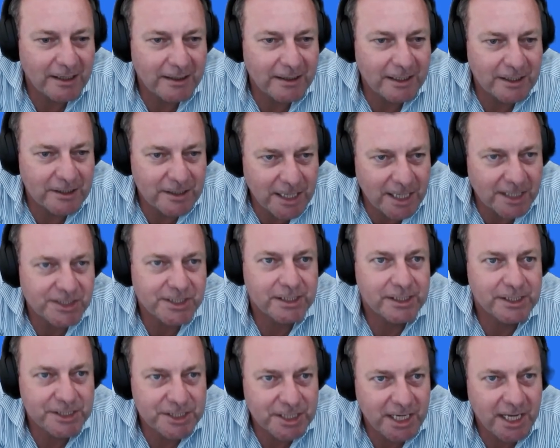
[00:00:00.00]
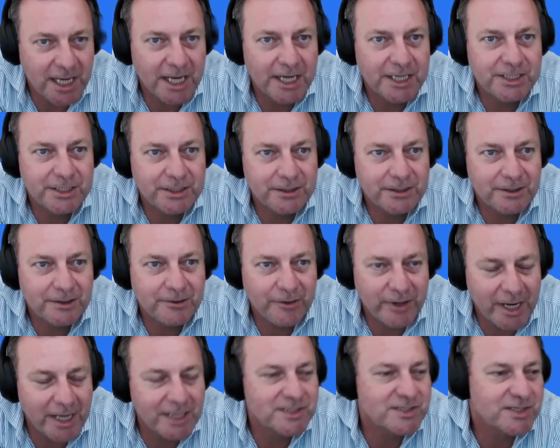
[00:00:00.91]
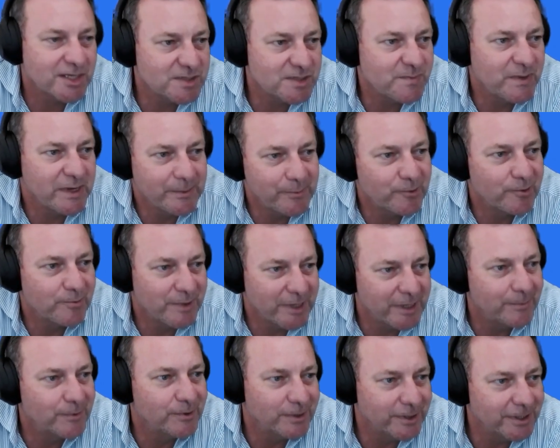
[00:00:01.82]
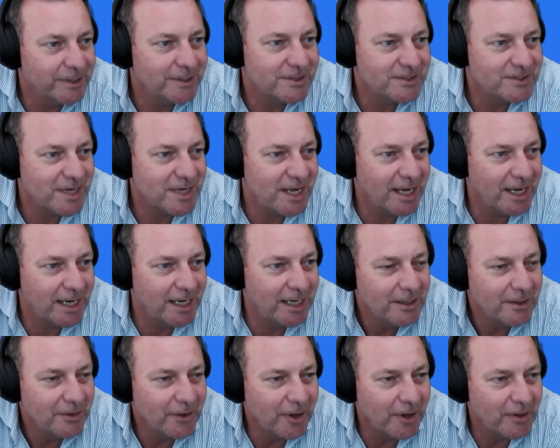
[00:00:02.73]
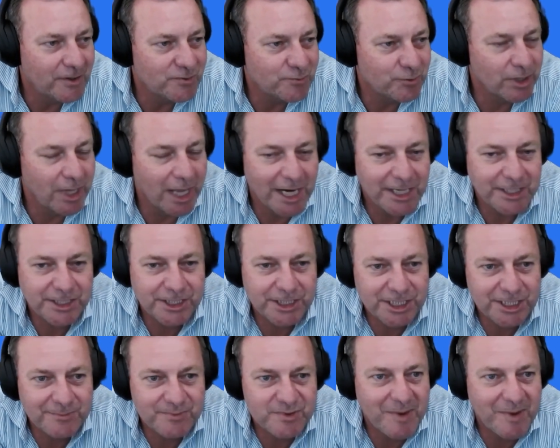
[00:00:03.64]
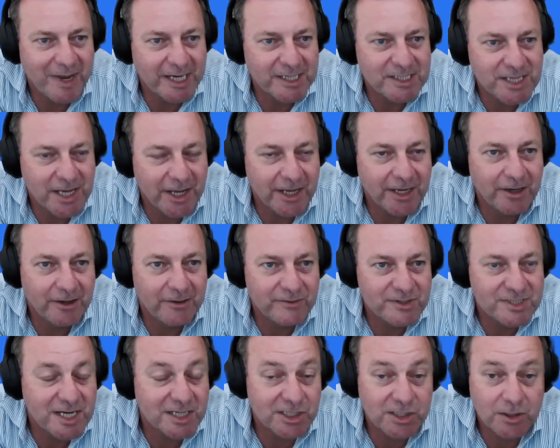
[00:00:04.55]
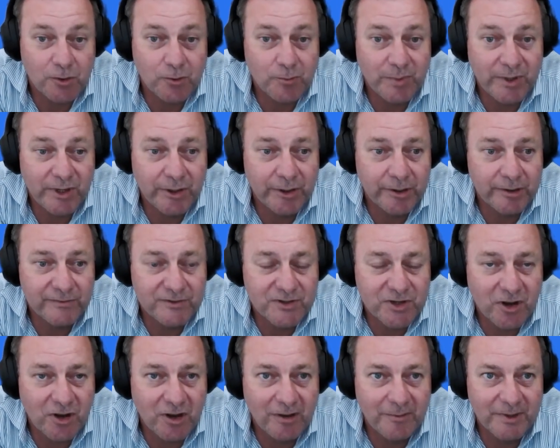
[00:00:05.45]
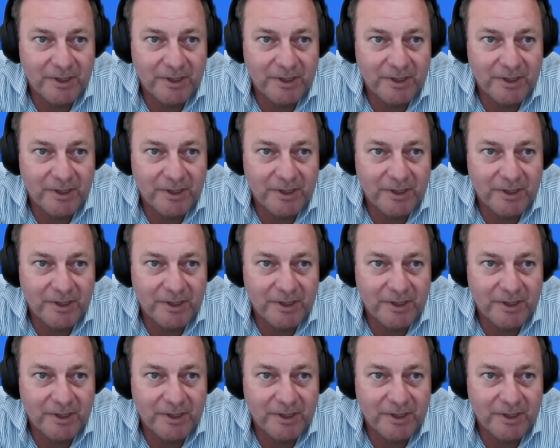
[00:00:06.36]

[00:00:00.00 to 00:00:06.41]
international education creates those people-to-people links and those relationships maintain over such a long period of time.